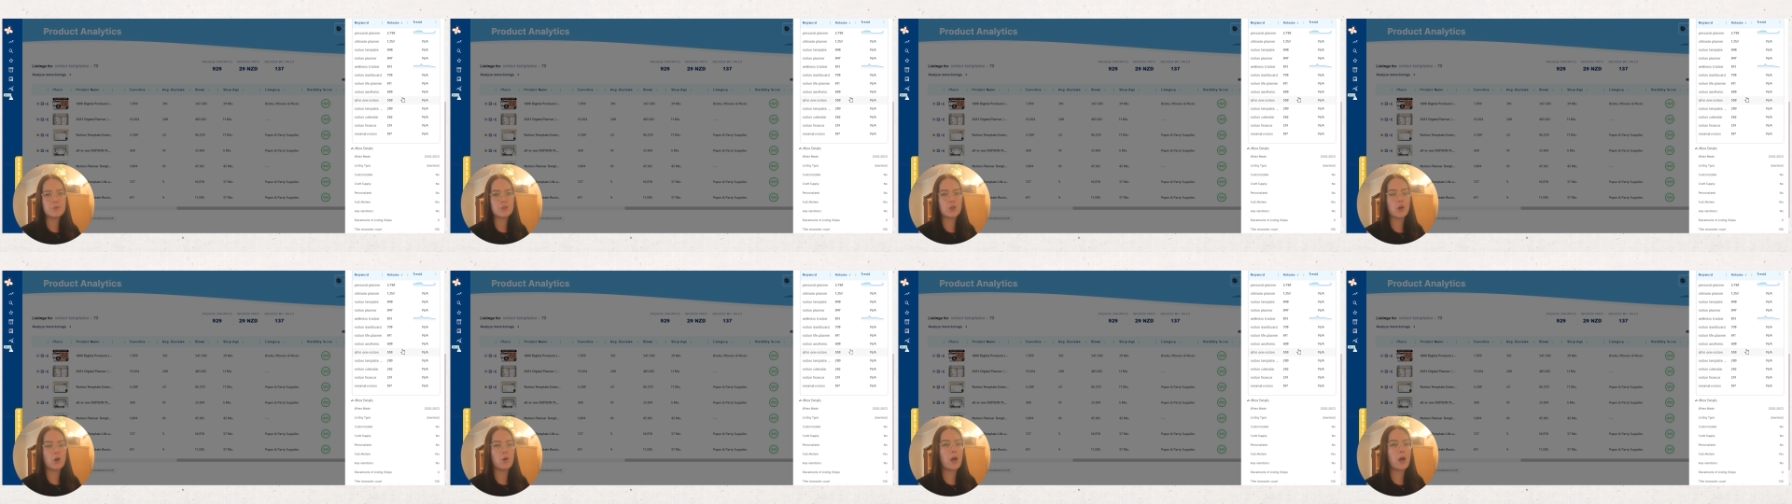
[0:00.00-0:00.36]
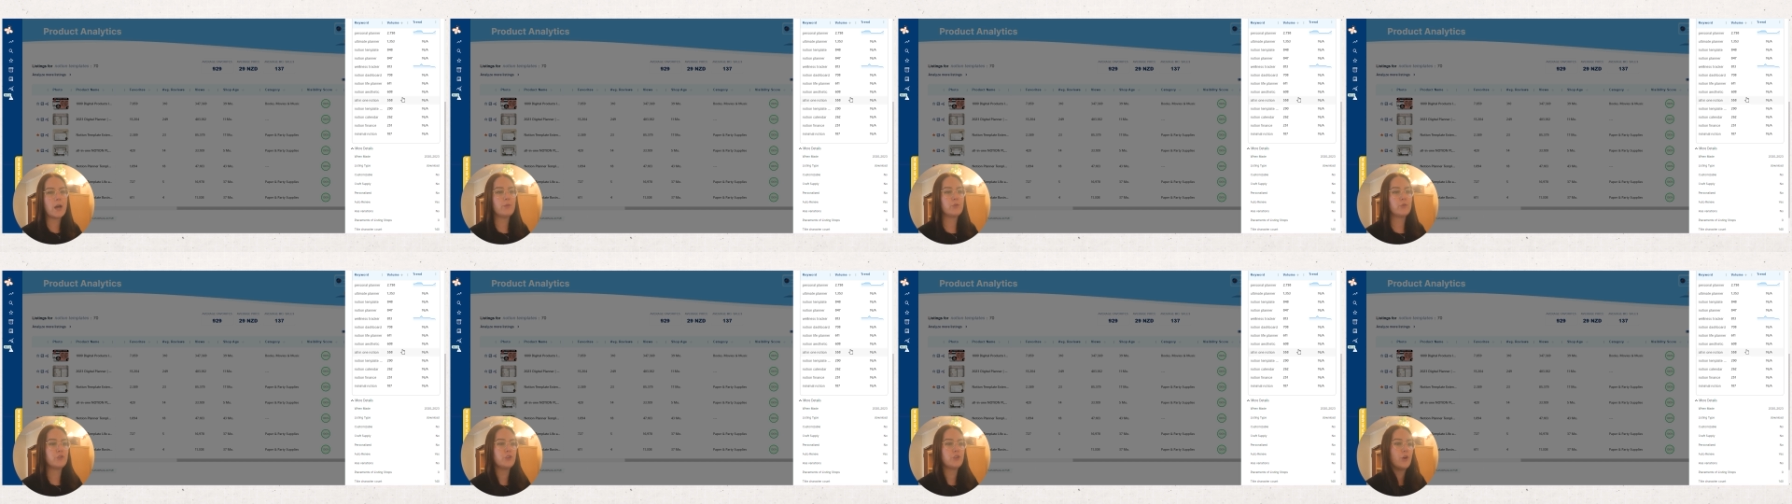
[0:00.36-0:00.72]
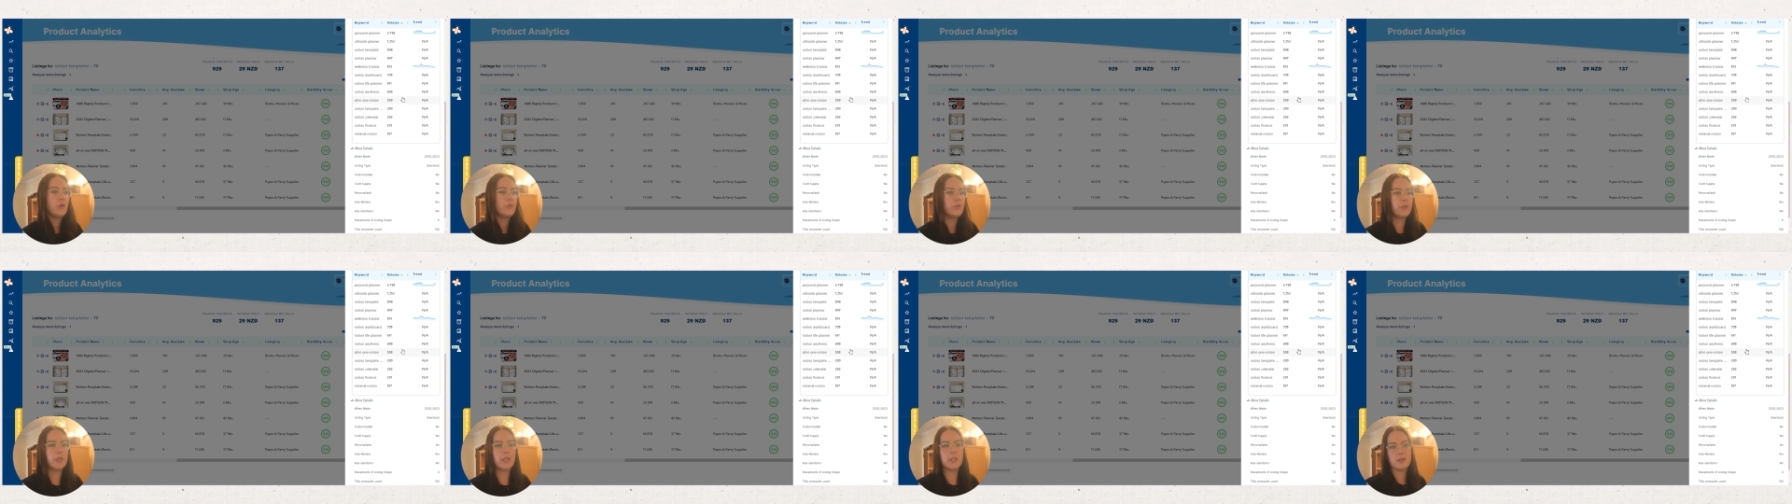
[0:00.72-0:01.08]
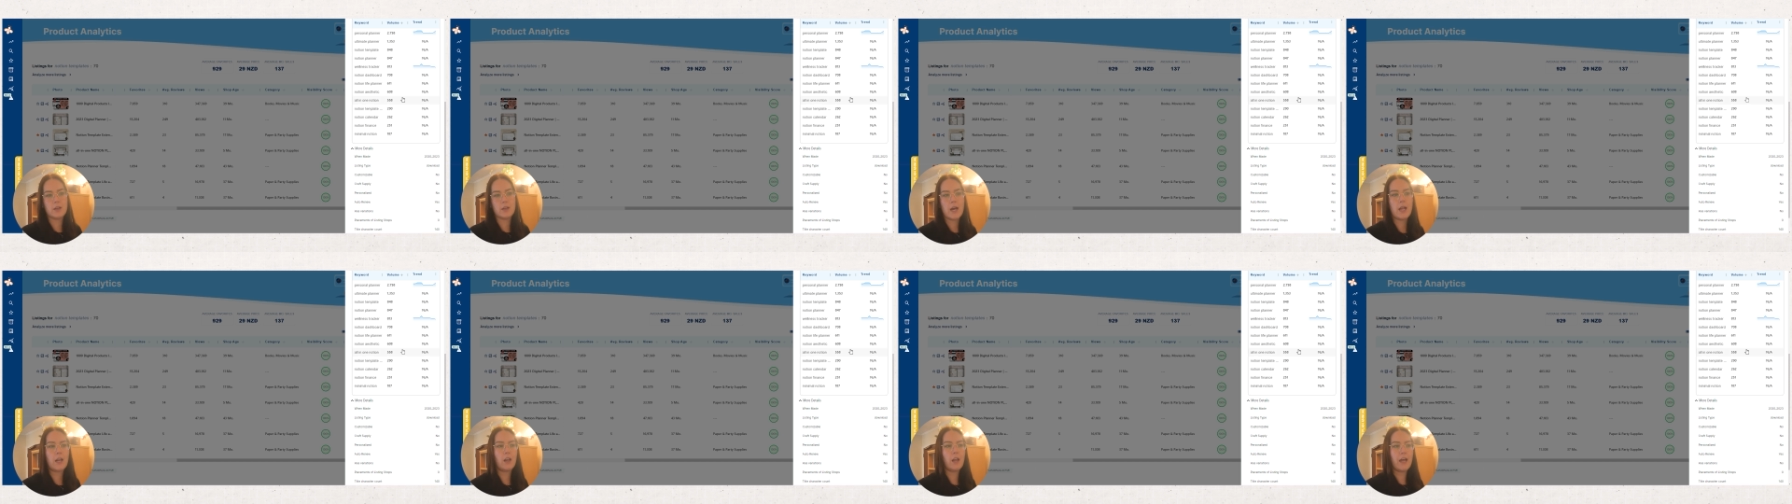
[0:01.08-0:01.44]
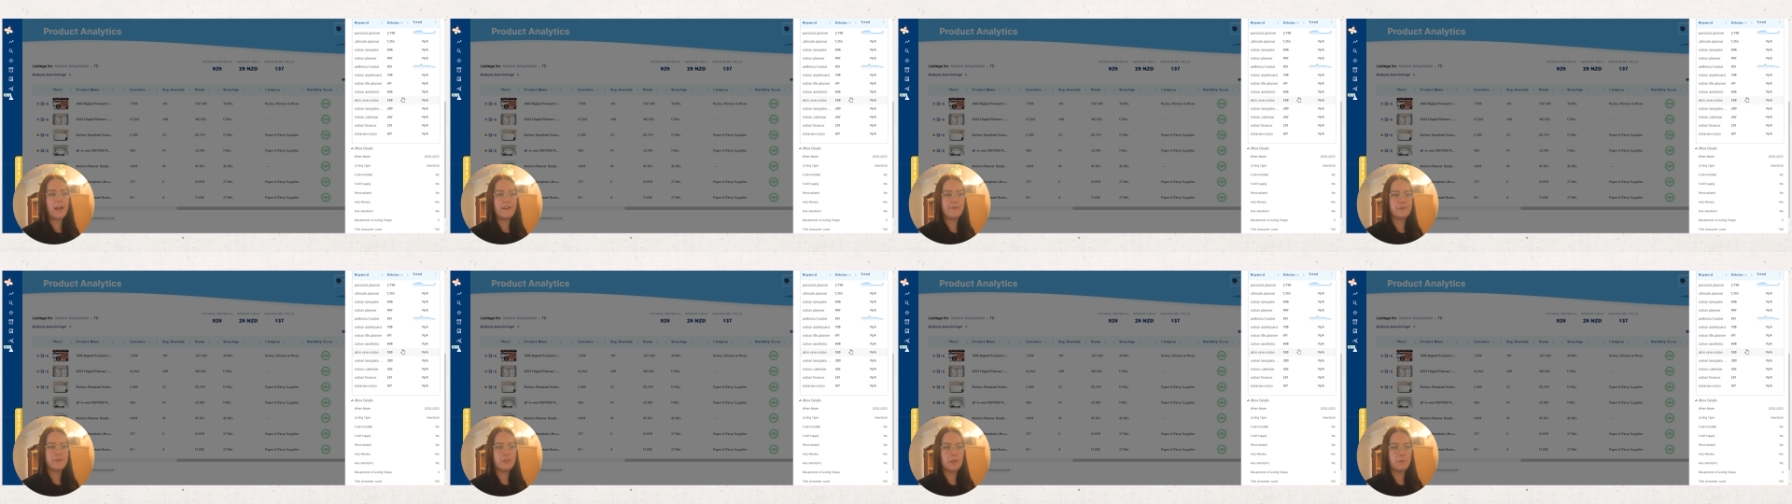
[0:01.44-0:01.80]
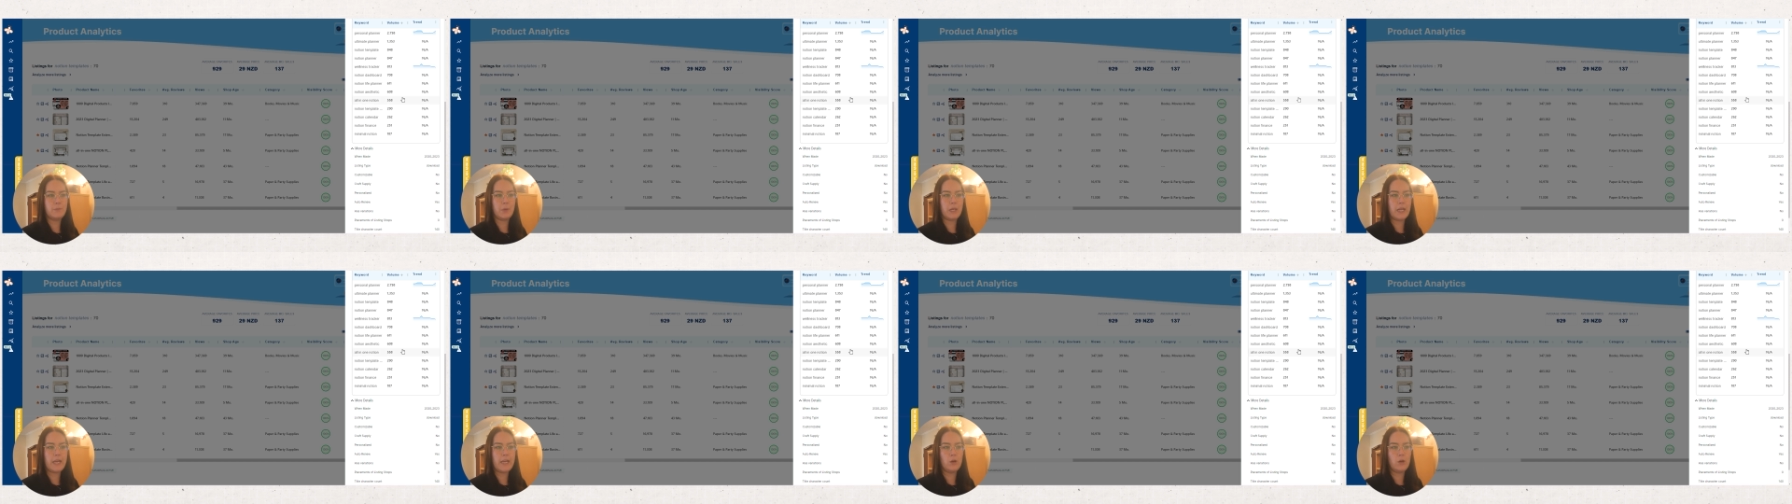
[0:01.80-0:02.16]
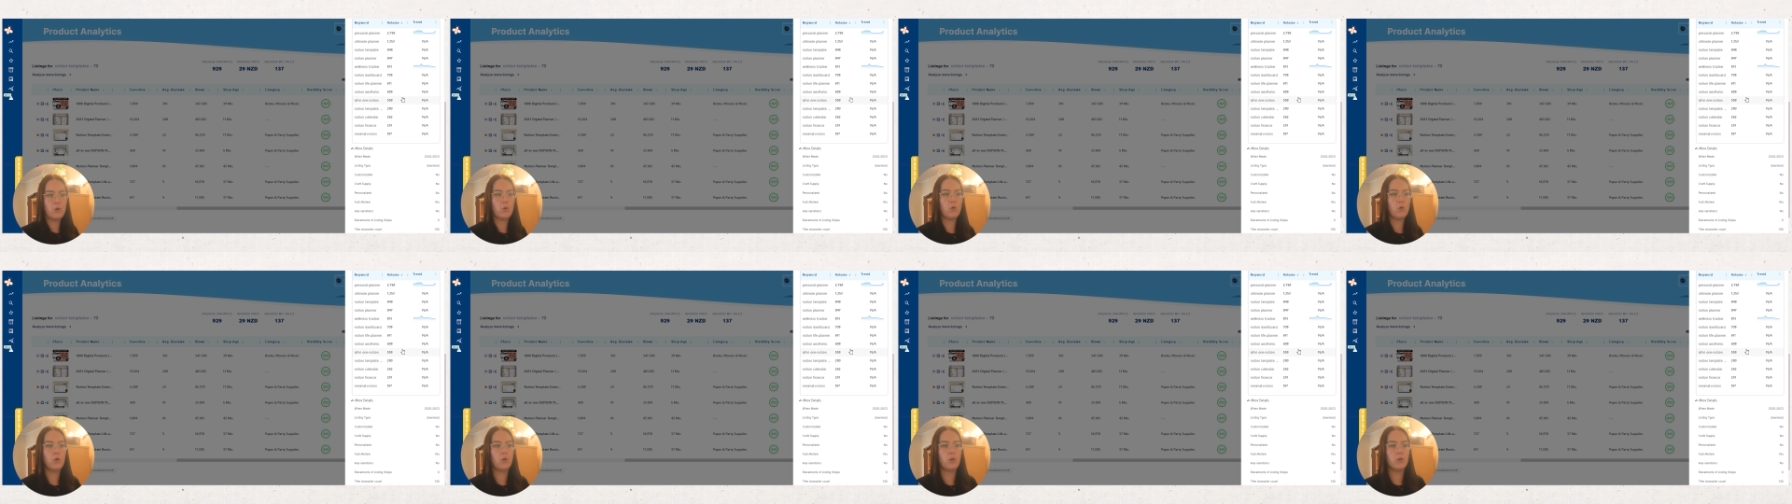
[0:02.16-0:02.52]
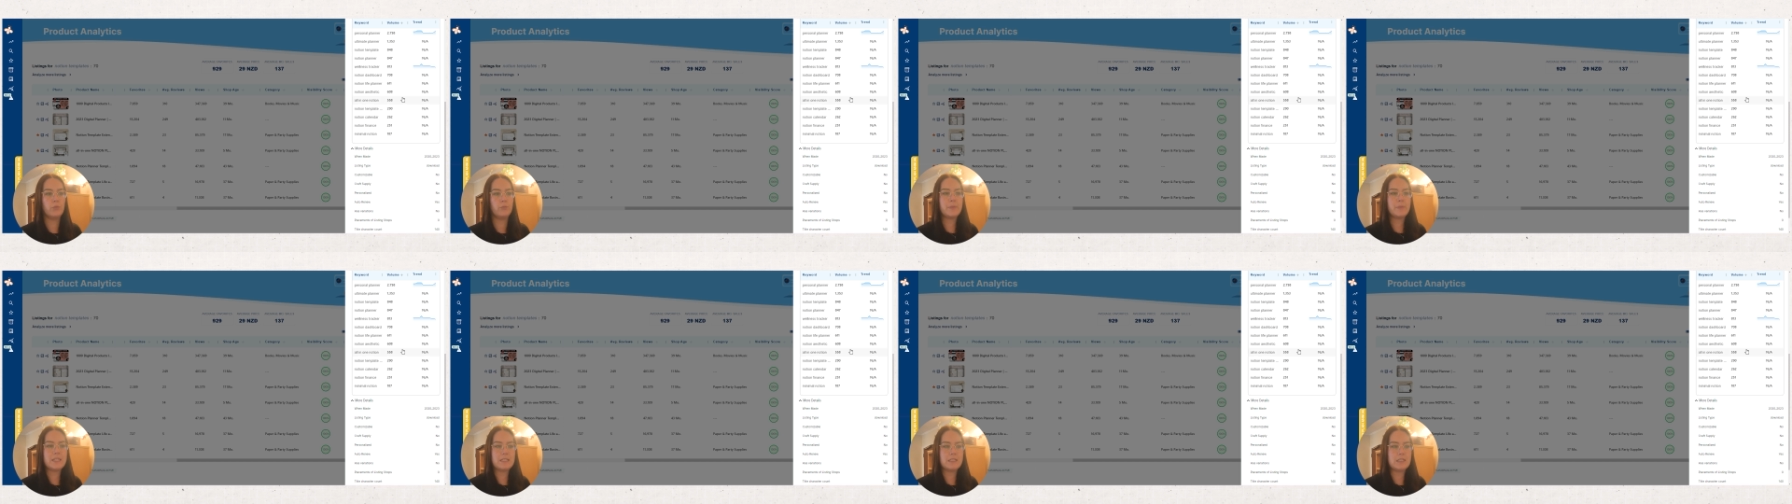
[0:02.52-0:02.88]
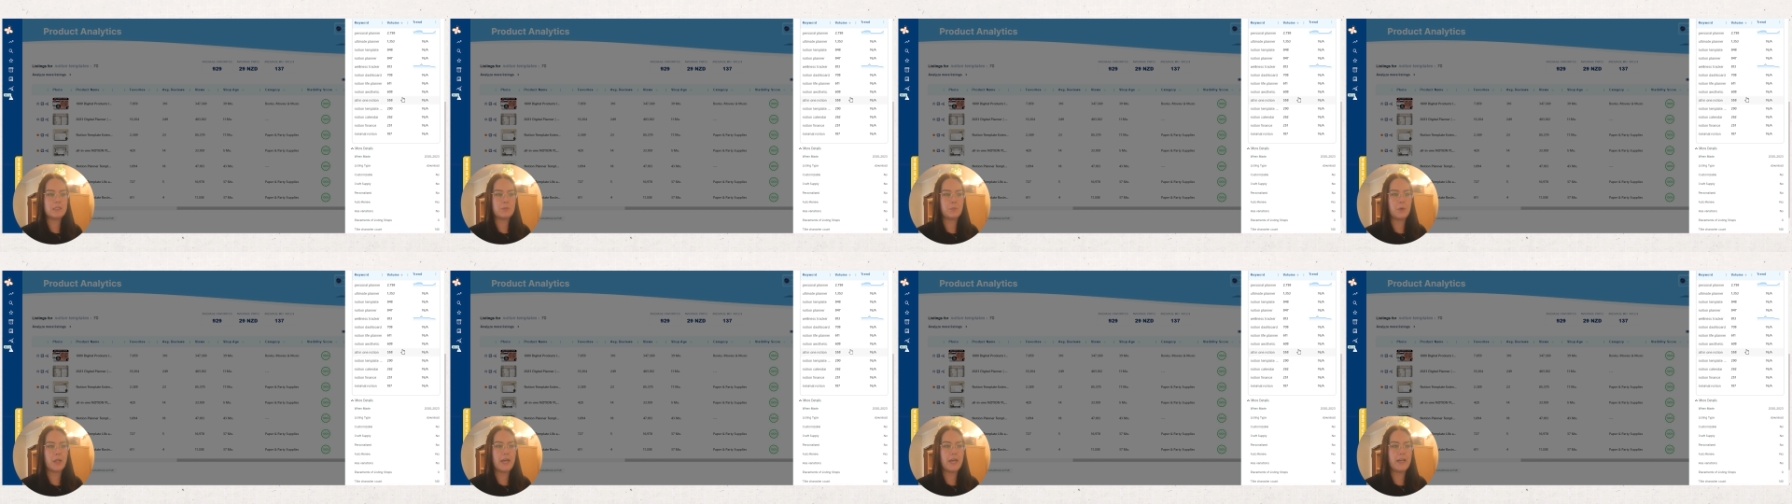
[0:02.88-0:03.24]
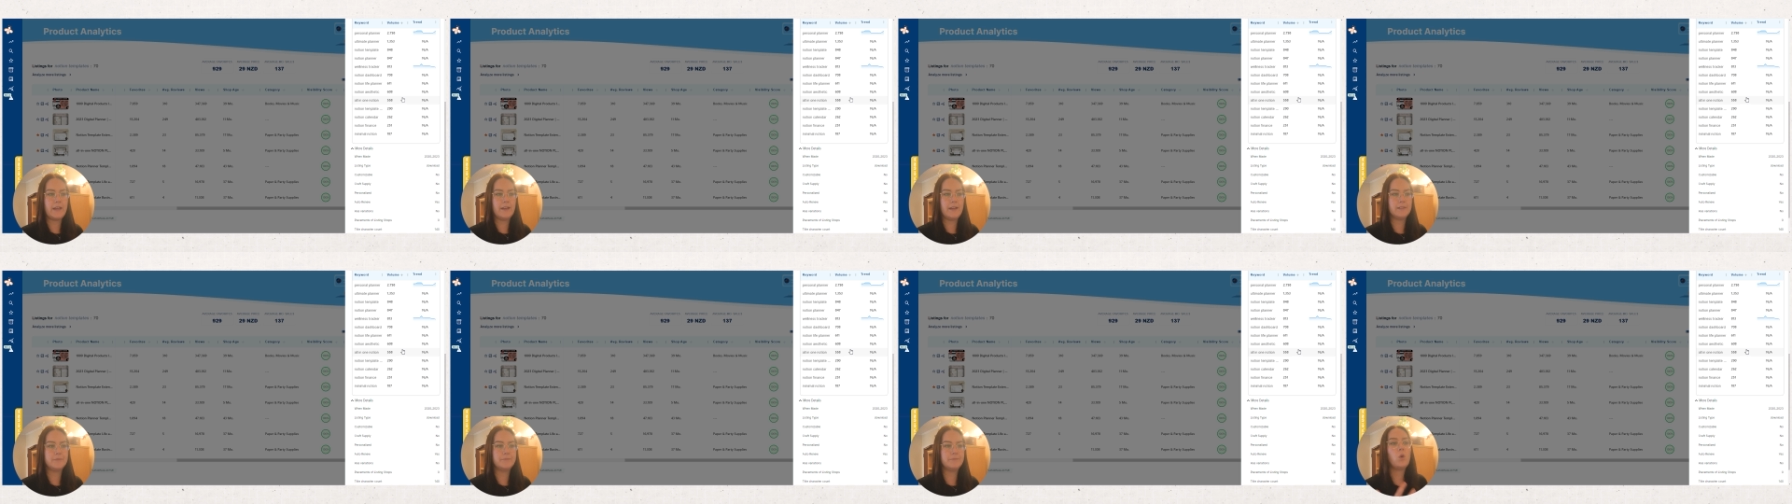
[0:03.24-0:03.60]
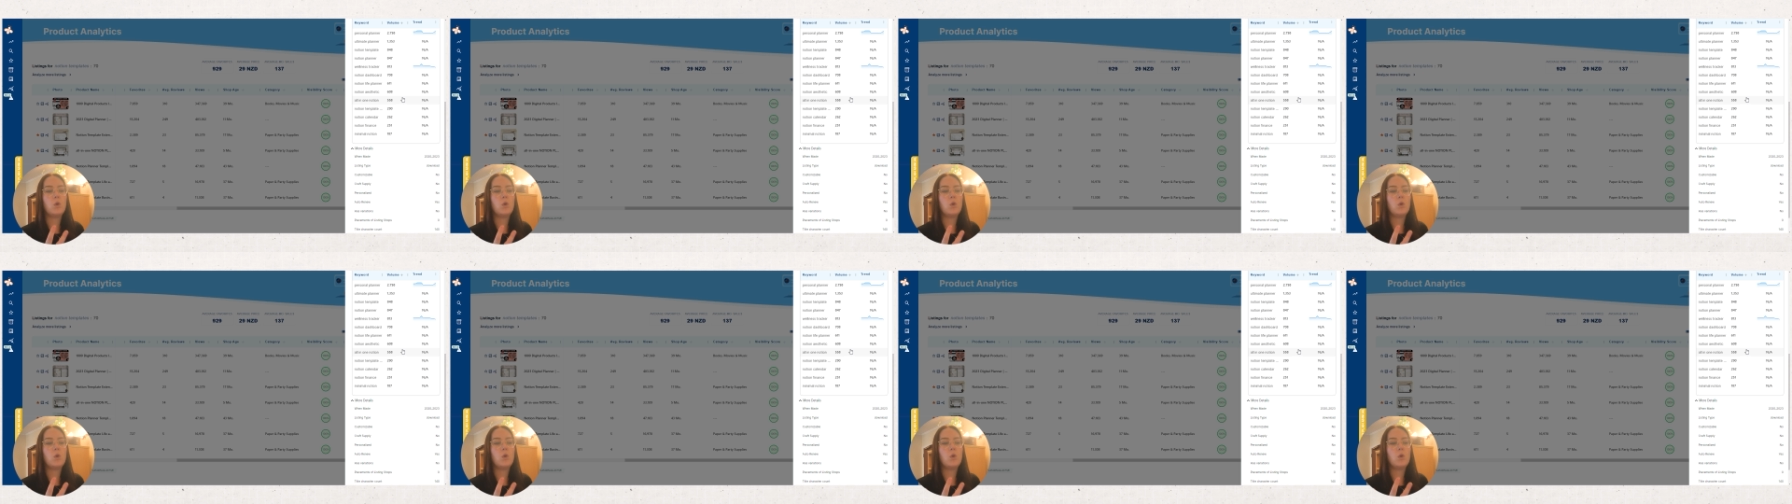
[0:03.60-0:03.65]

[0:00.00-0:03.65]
So I would know that a life template or business planner,